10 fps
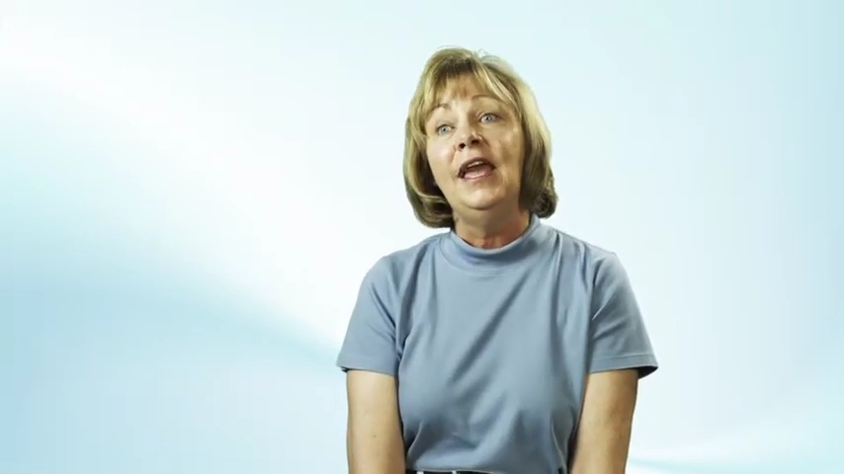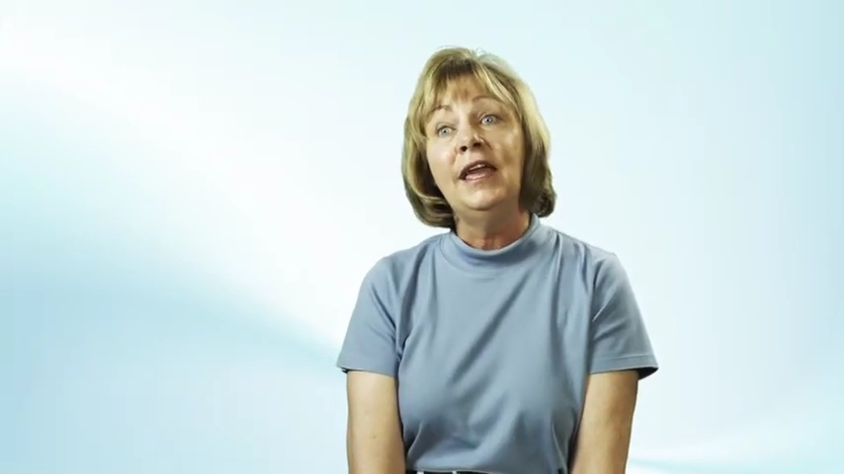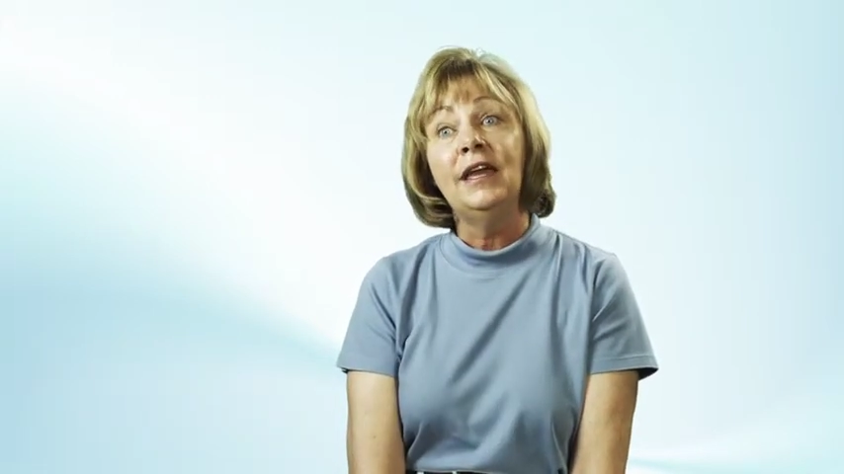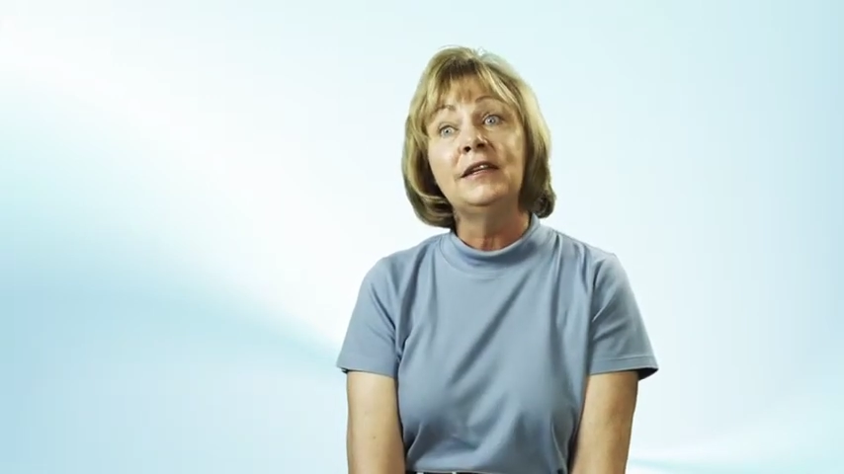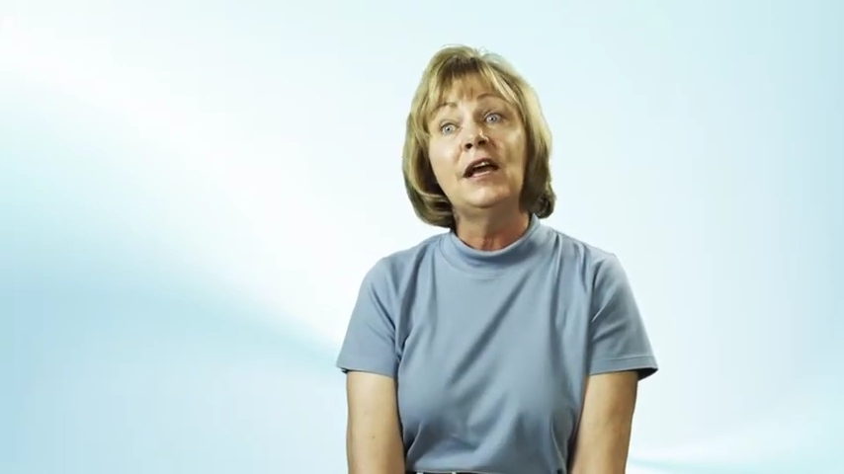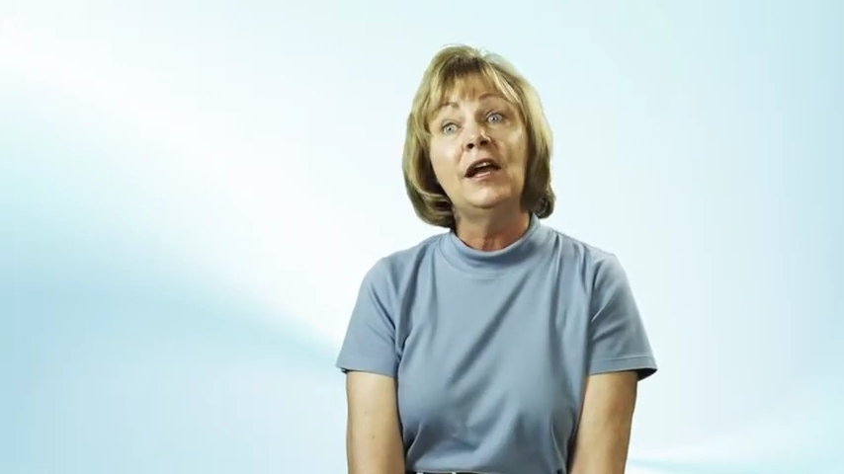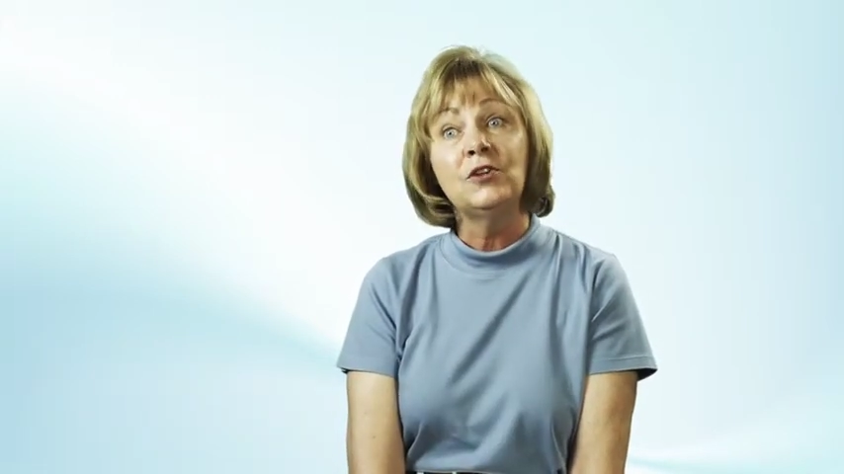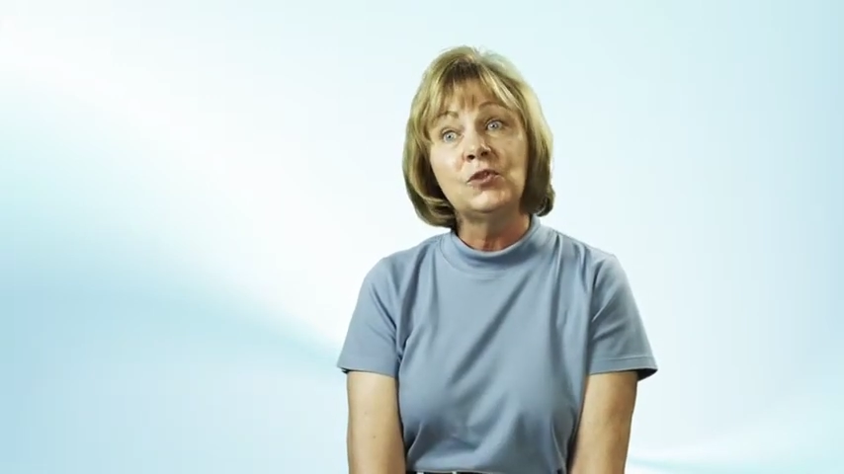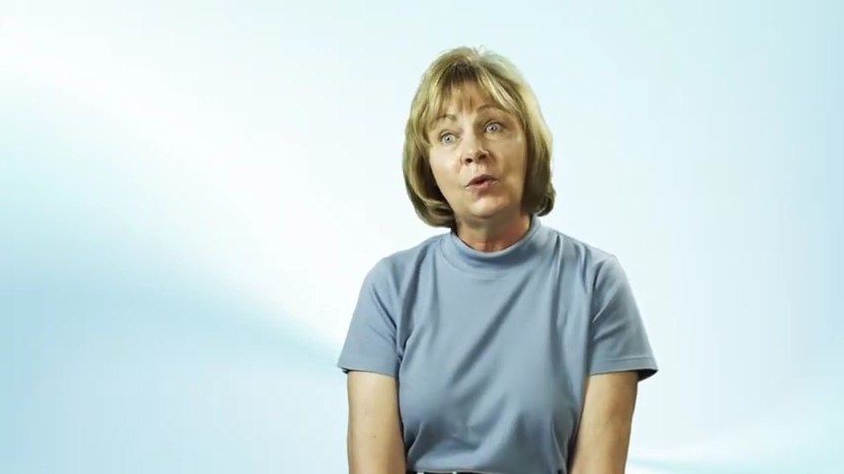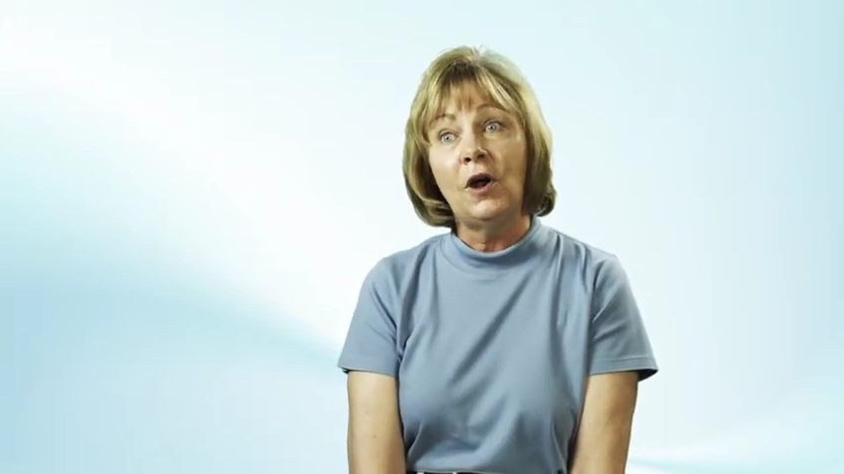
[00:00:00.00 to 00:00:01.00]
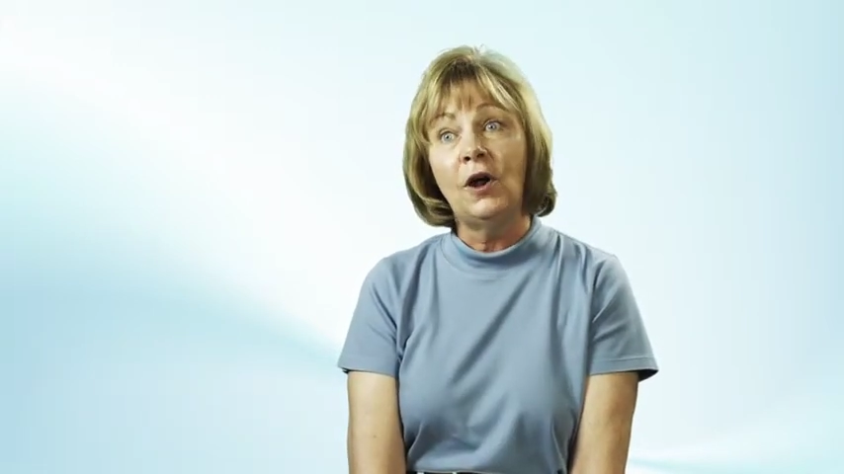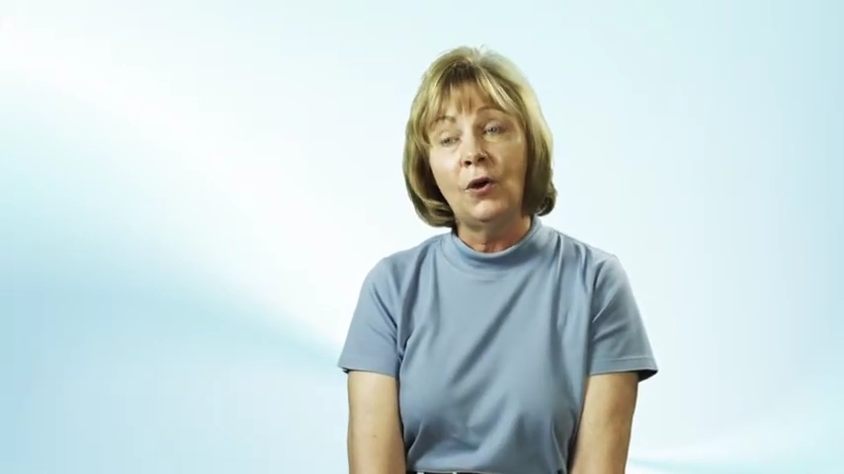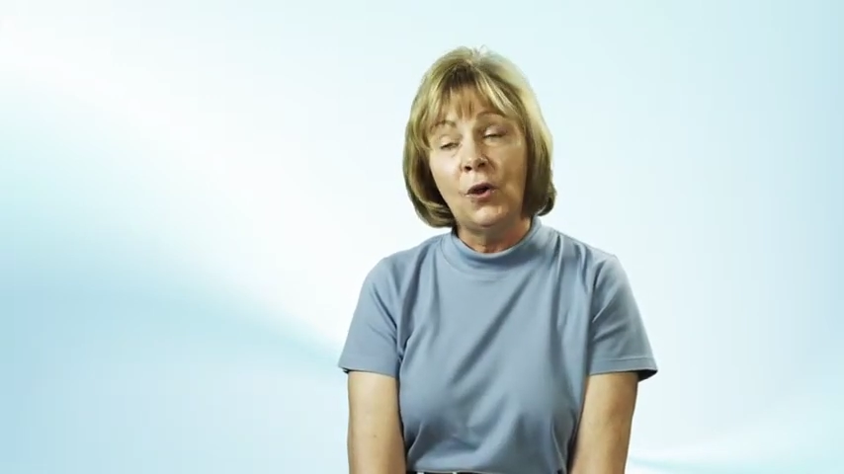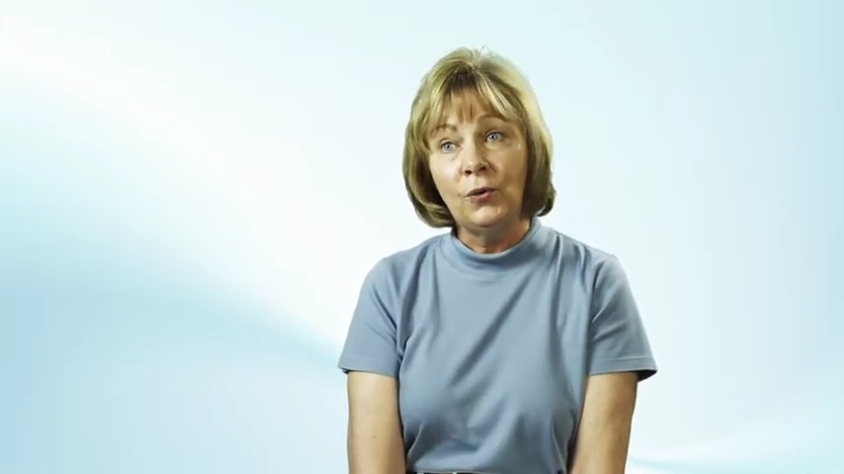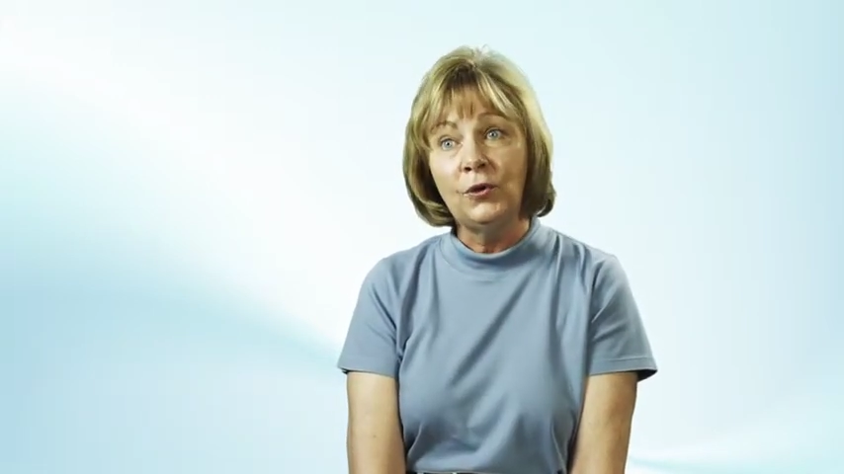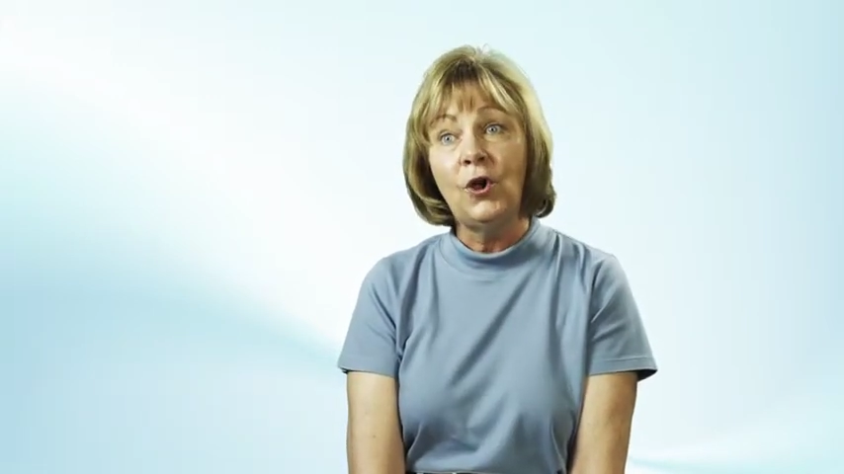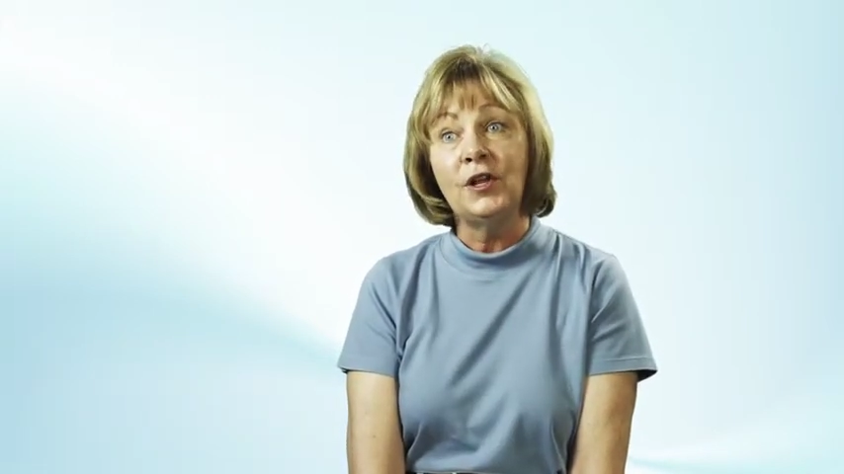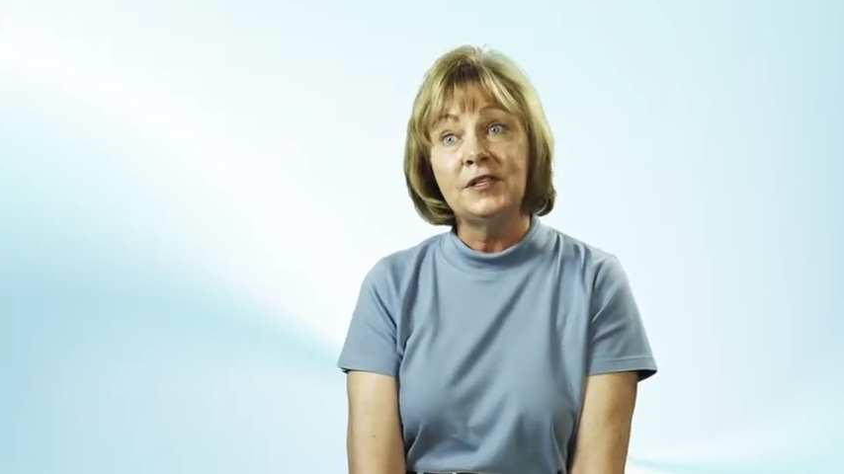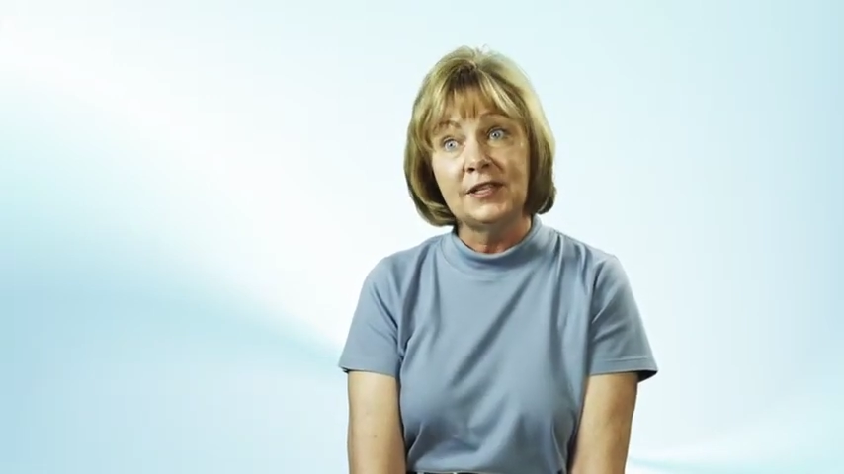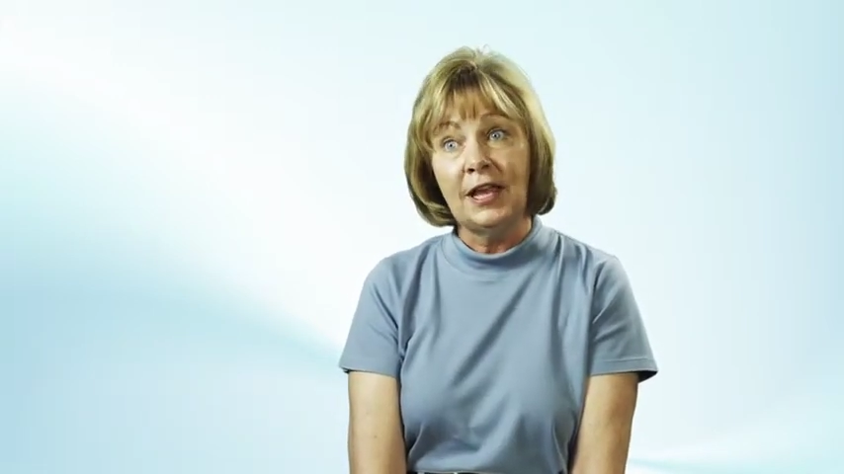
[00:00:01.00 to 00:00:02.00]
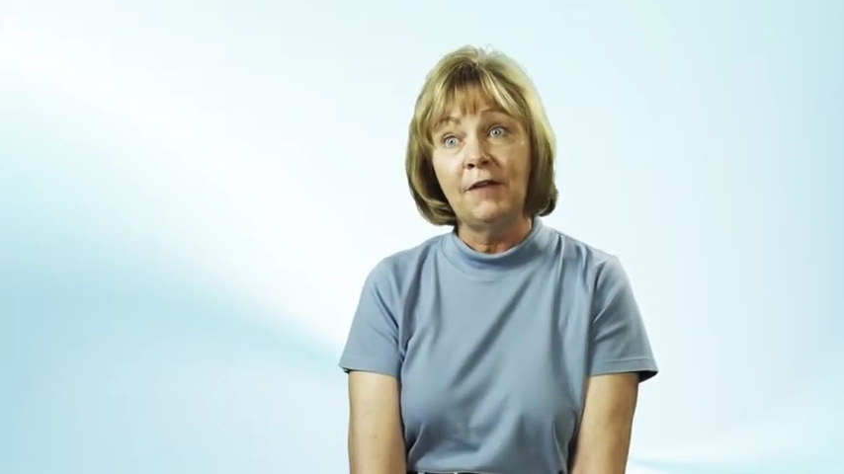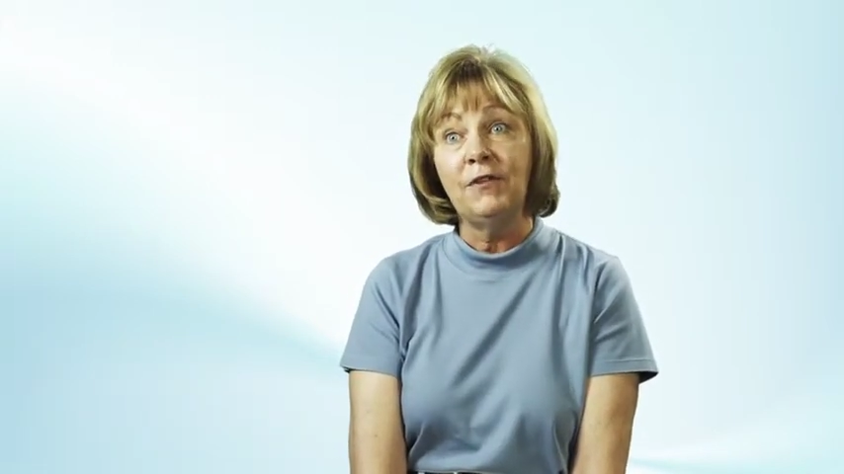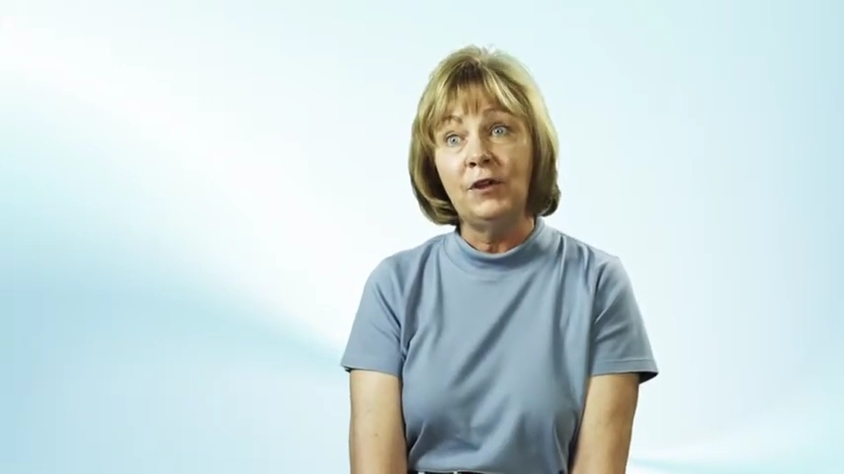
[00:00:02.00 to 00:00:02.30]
and hires our own on-staff